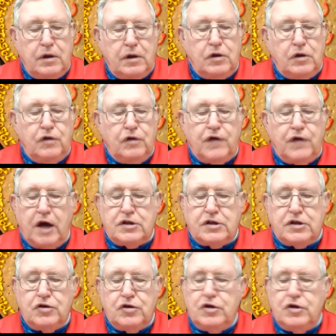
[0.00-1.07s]
you've got
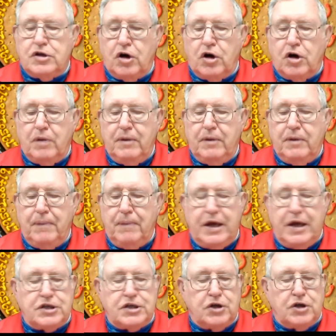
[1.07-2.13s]
to determine
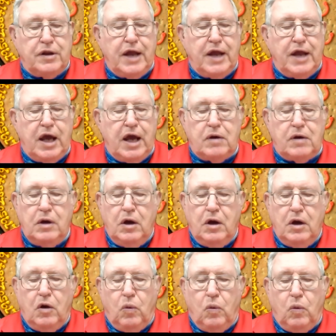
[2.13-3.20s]
based on that
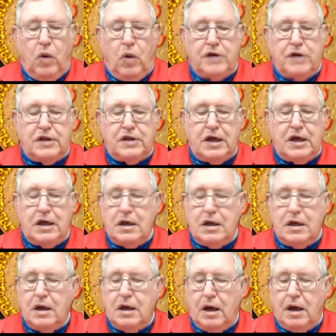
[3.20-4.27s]
what the